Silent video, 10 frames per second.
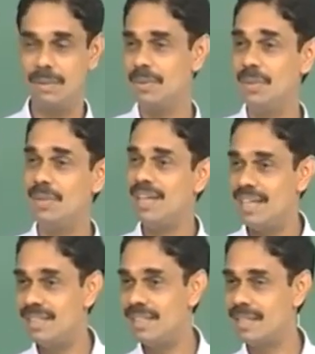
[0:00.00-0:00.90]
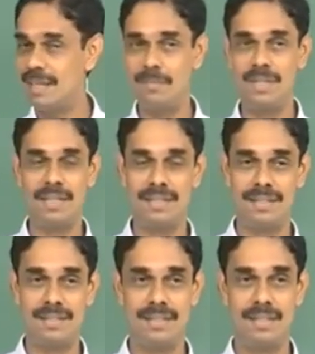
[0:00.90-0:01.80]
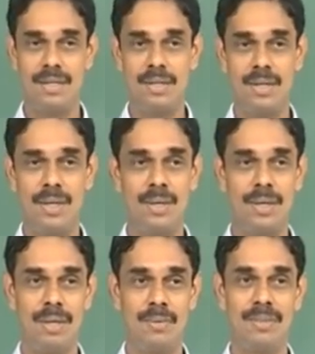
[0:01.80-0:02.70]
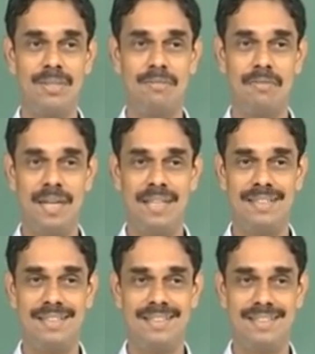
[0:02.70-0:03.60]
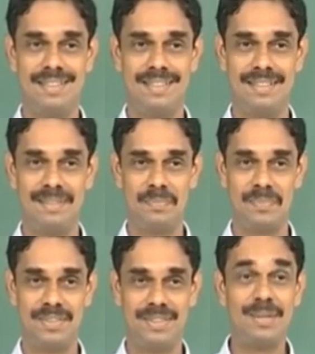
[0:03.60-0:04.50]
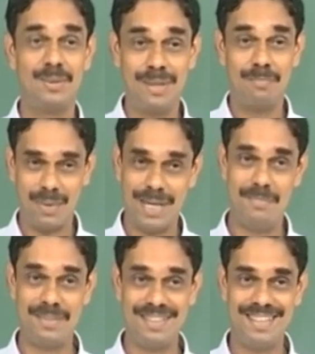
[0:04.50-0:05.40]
usually in engineering applications uh, one finds um, circular pipes